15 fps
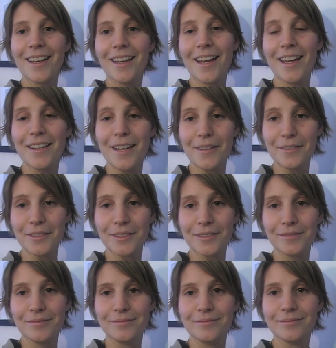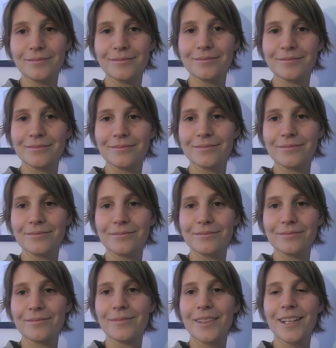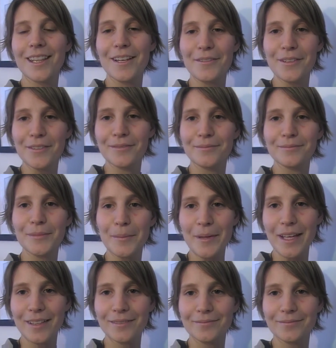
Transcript: and after. Love you. Bye-bye.